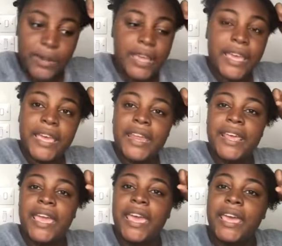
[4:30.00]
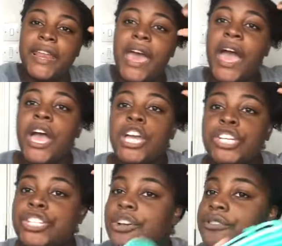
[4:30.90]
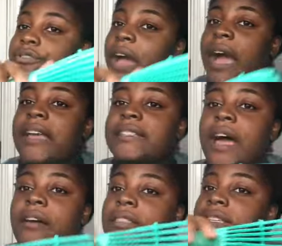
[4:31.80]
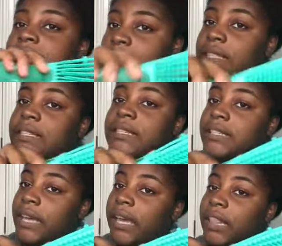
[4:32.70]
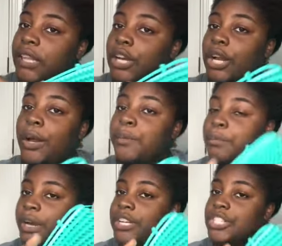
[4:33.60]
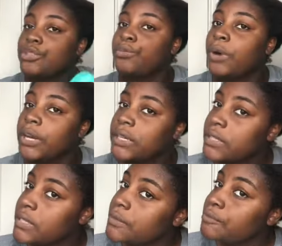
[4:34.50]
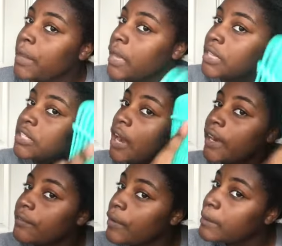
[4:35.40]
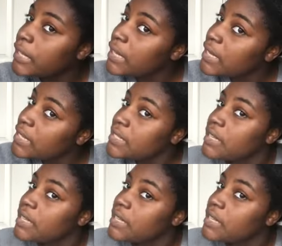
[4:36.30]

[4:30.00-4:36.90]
ahead and show you guys how this Easy Detangler brush works, starting from the ends